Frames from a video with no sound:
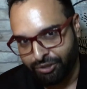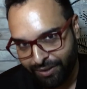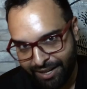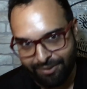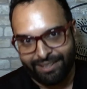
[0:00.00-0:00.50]

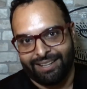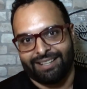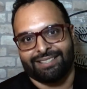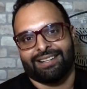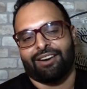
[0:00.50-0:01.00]
to try
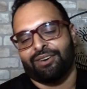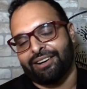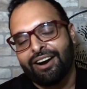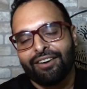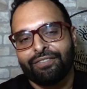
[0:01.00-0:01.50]
with us
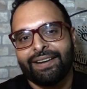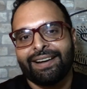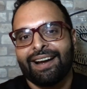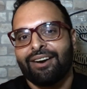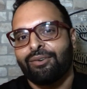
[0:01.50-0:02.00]
our
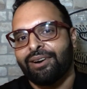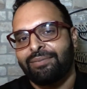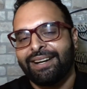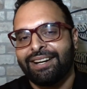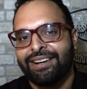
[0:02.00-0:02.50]
coffee,
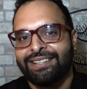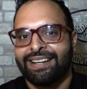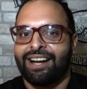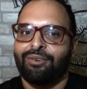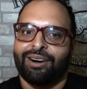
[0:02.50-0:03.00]
our
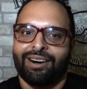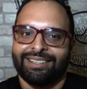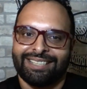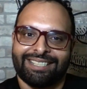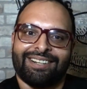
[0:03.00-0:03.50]
beers, and
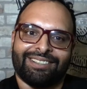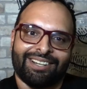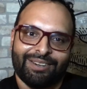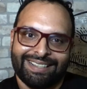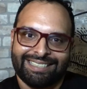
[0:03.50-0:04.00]
our
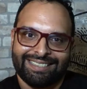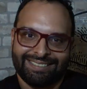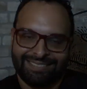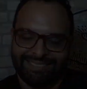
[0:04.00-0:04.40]
artisanal donuts.